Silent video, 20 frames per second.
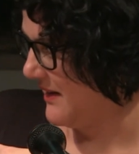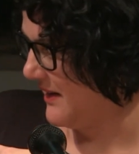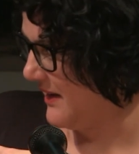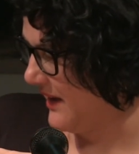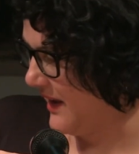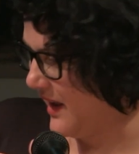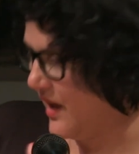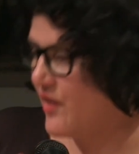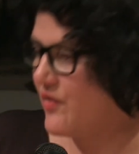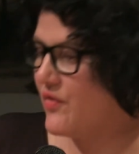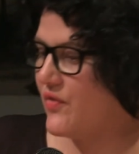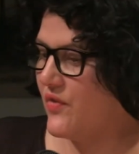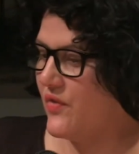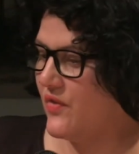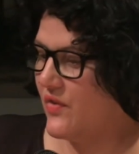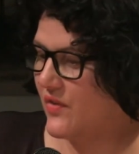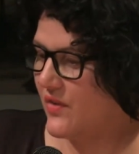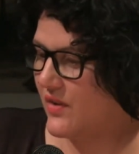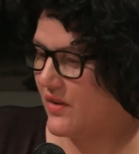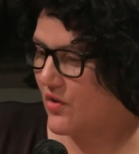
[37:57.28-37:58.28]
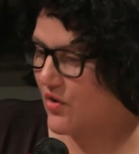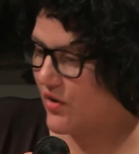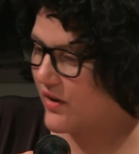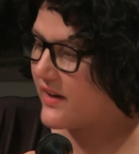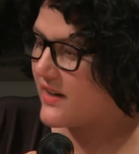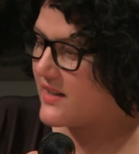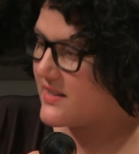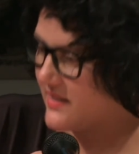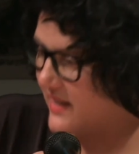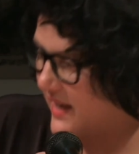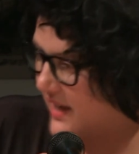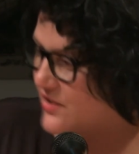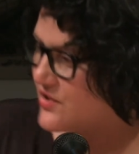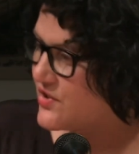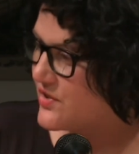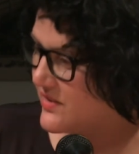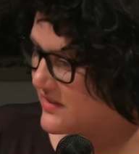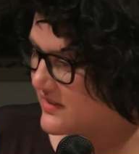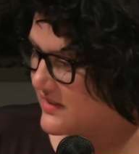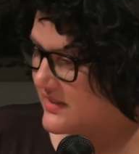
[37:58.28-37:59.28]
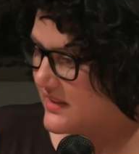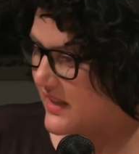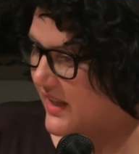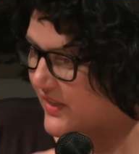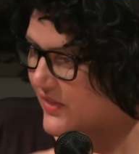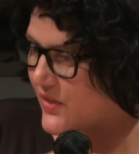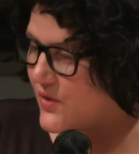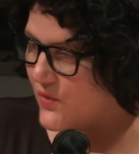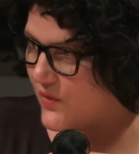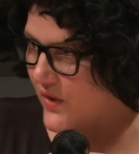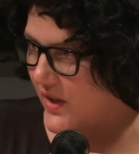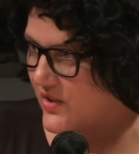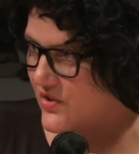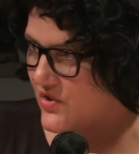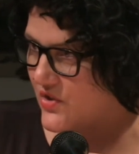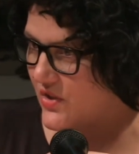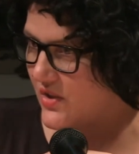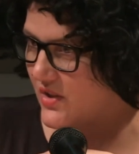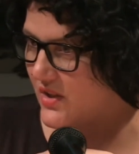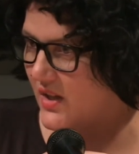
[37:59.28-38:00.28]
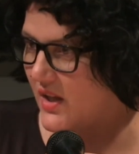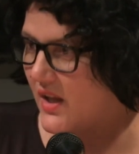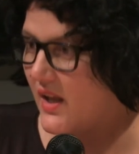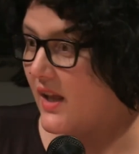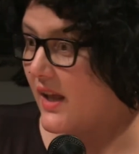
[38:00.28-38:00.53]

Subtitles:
if organizations in the region